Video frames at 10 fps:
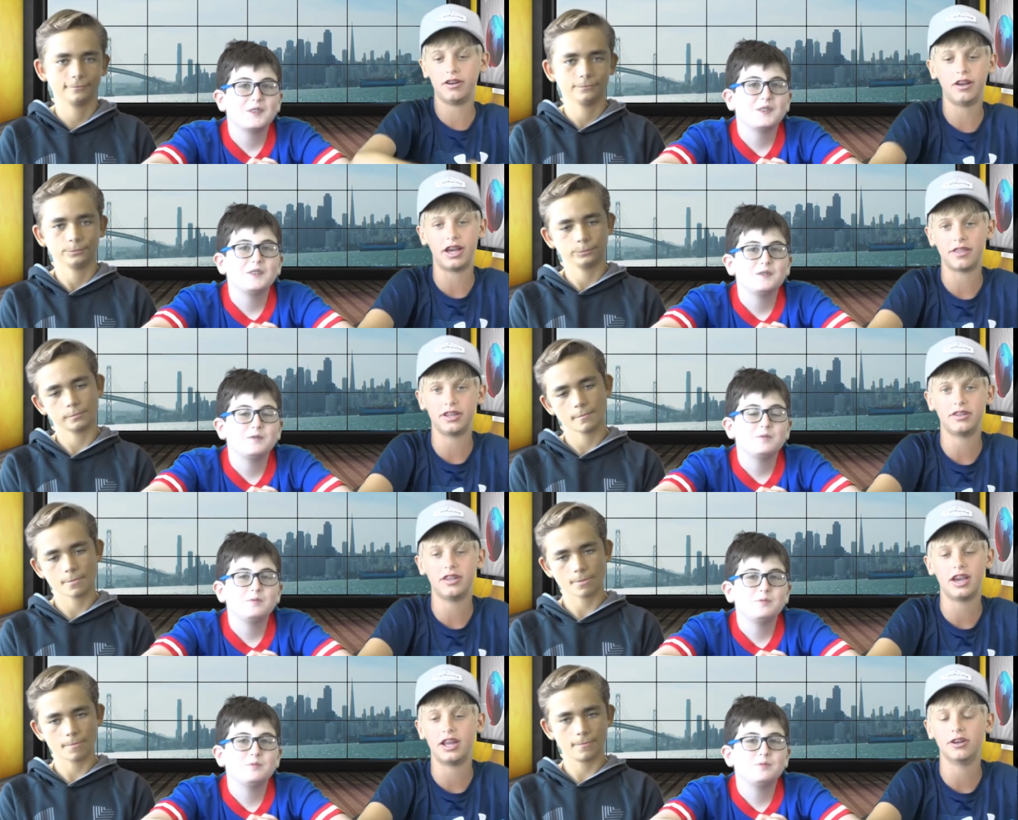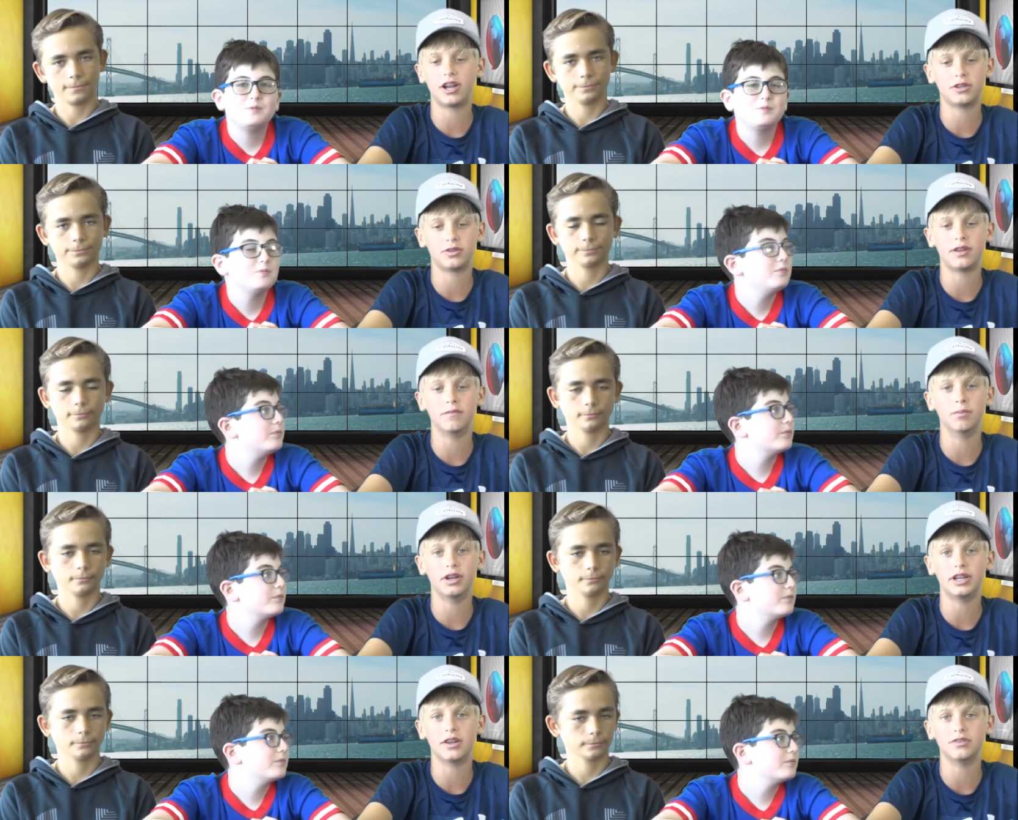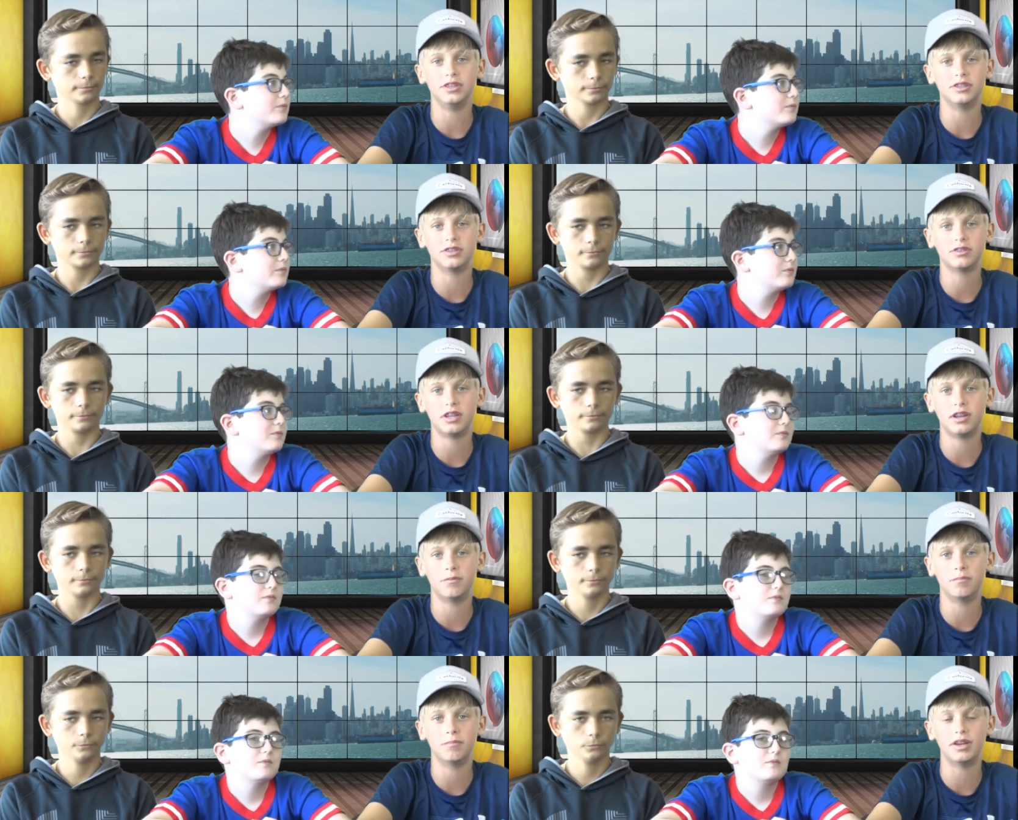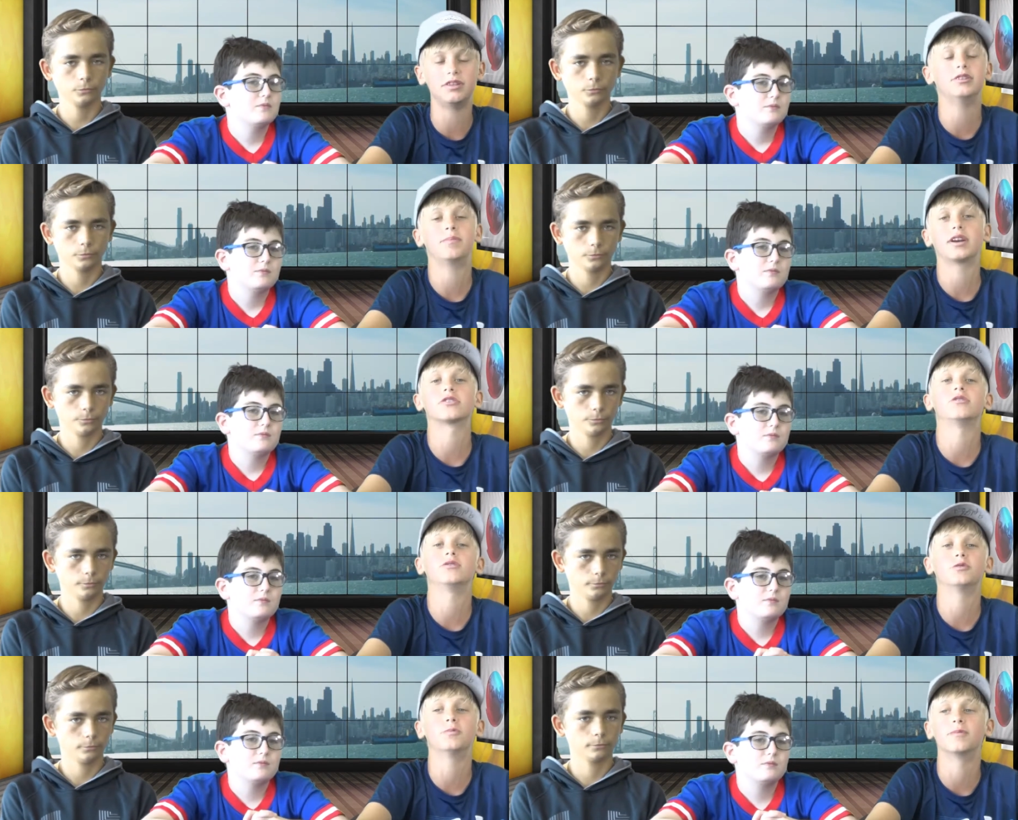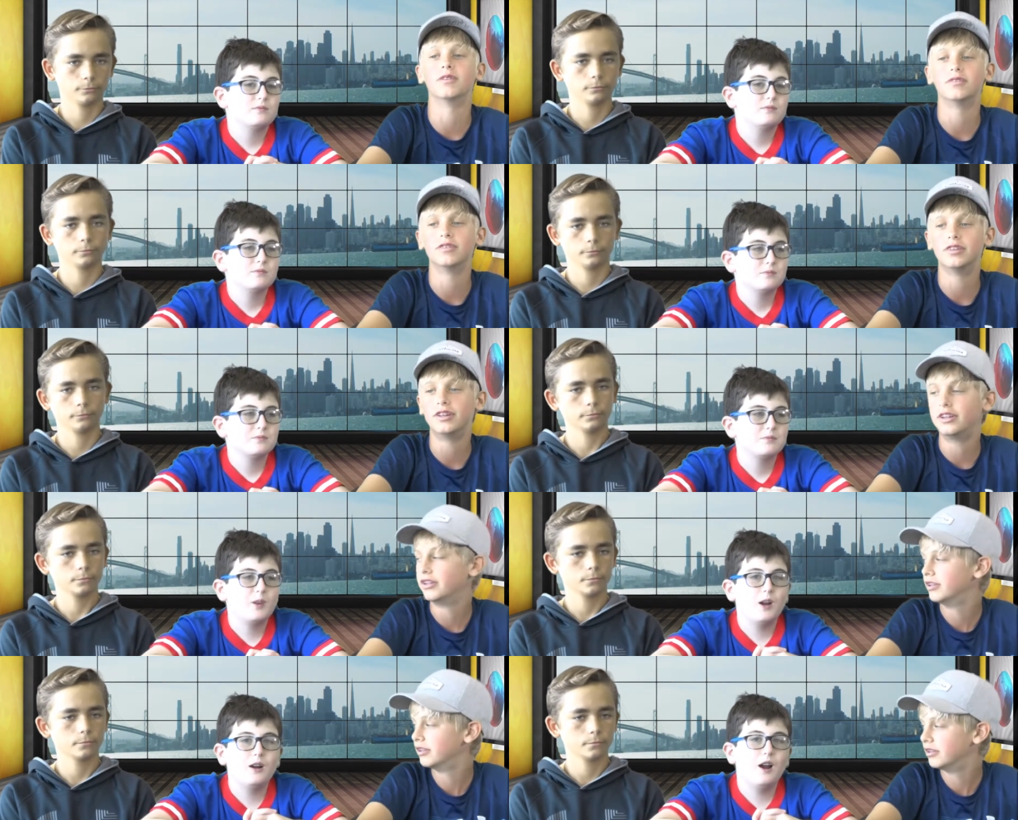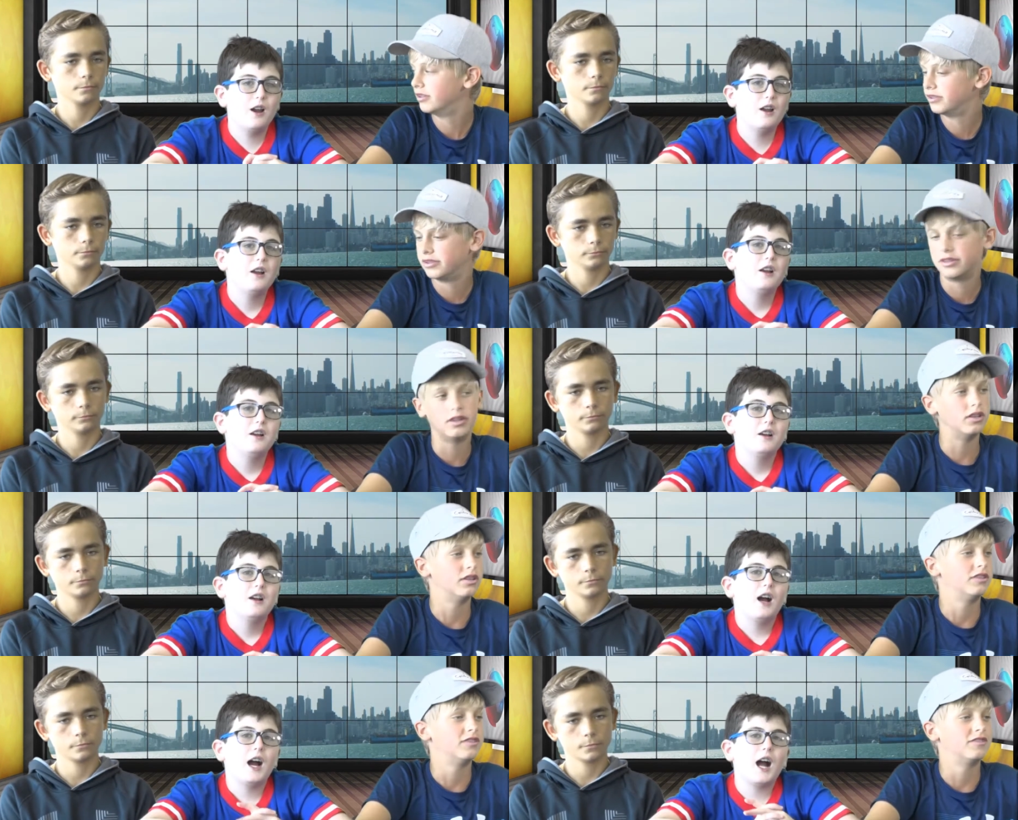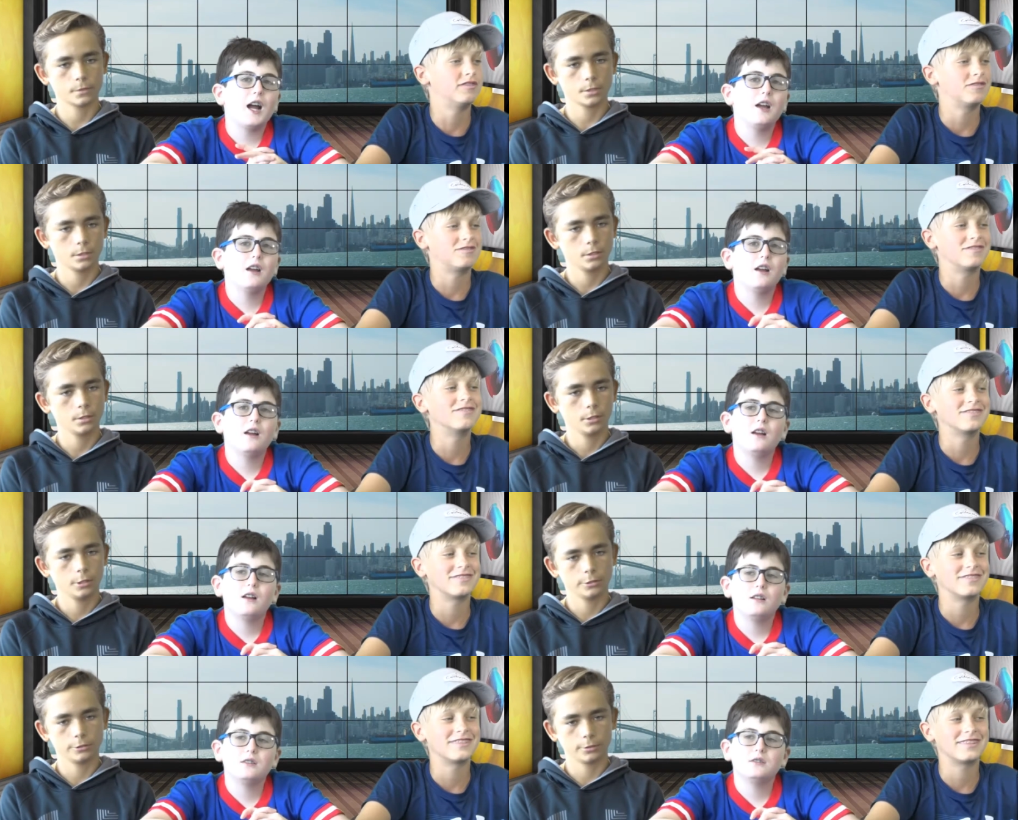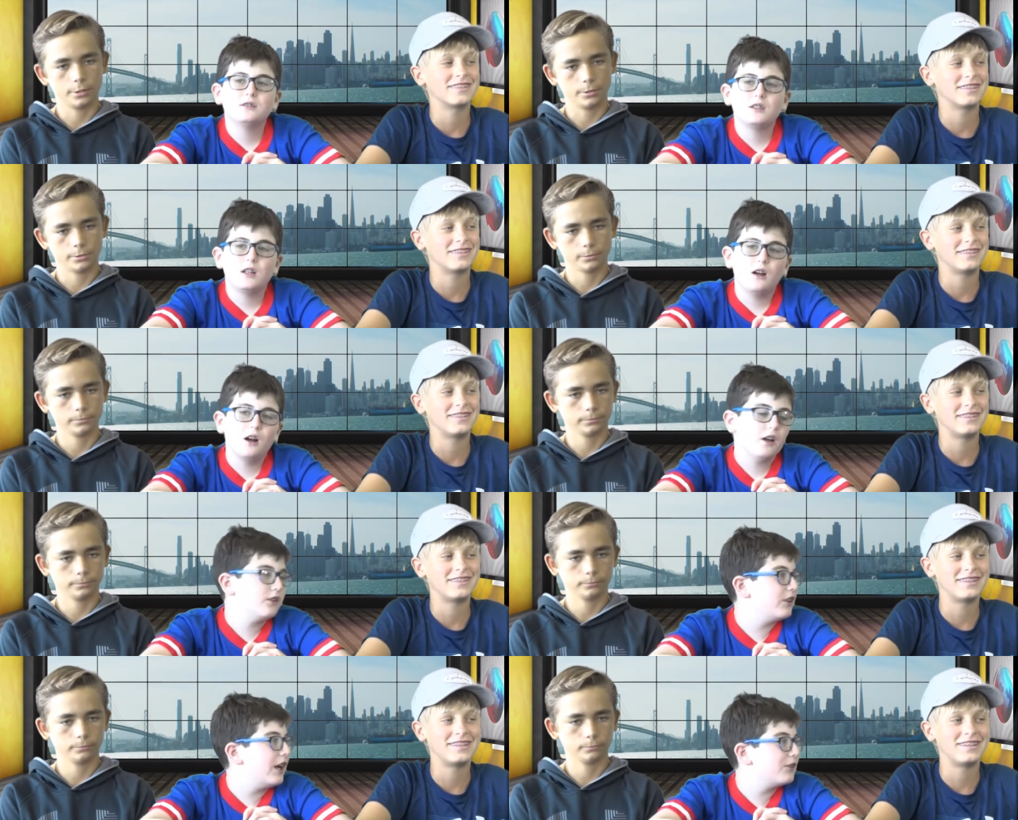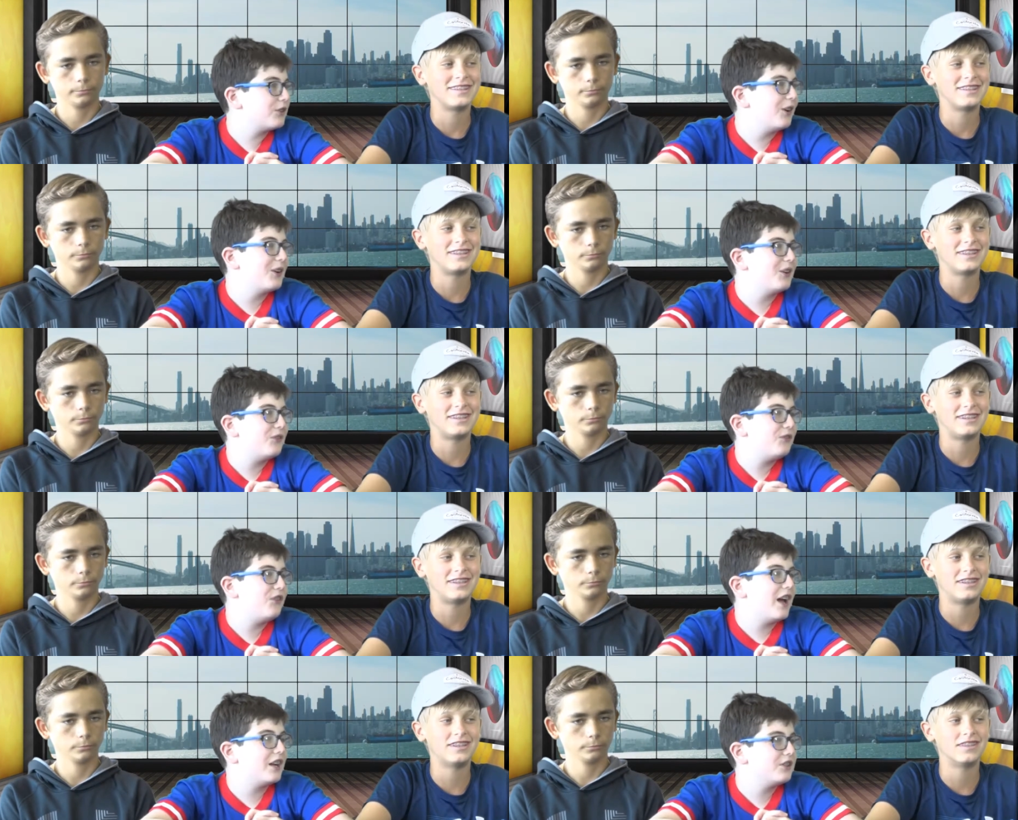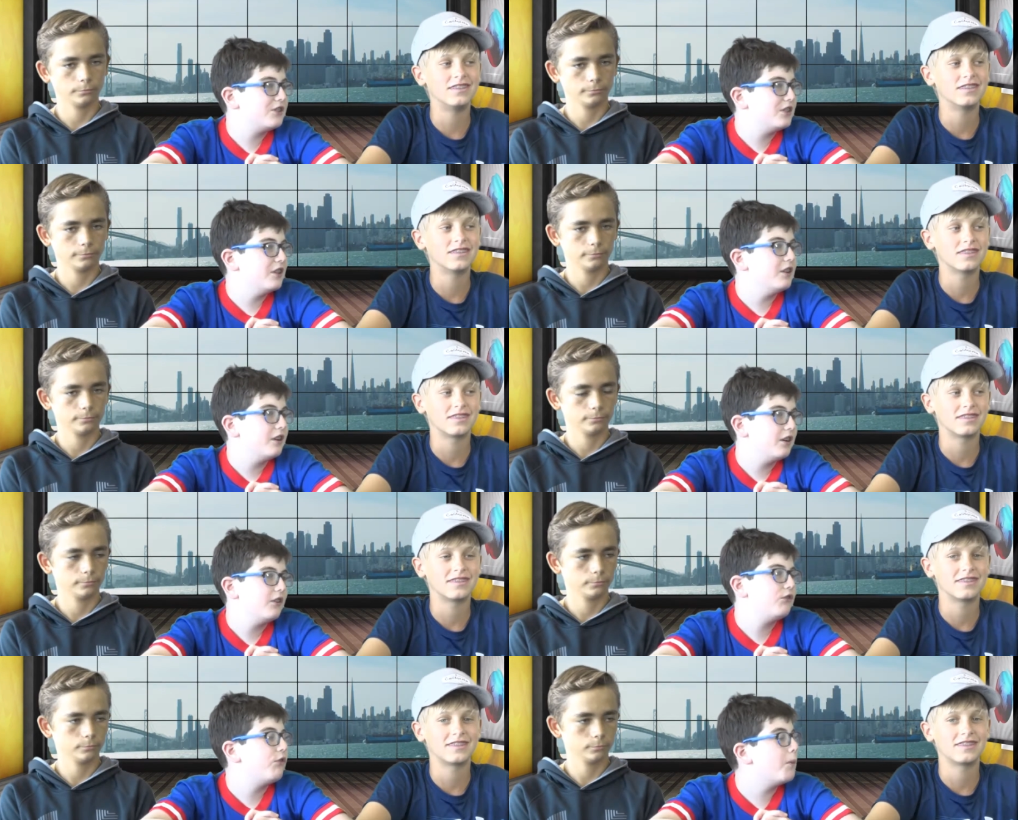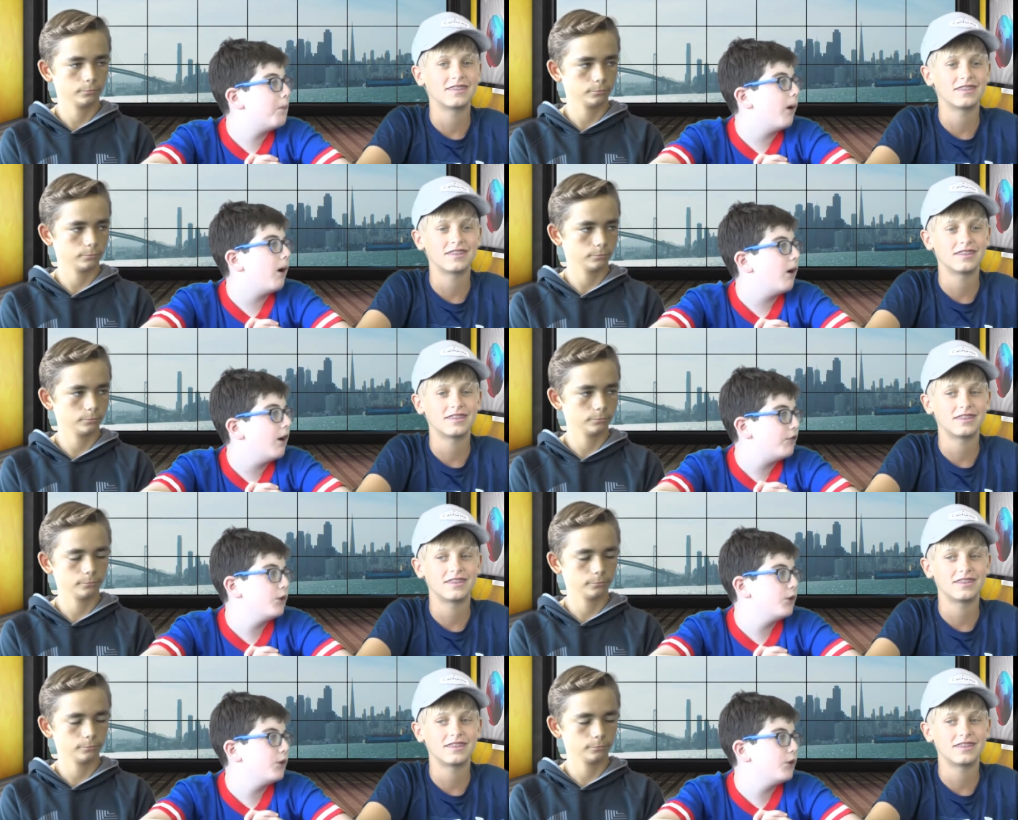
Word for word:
Speaker 1: don't know. I think, yeah, Aaron Rodgers had a breakout season and might lead the Packers to the Super Bowl. All right.
Speaker 2: I. All right, so now let's go on to fantasy football. If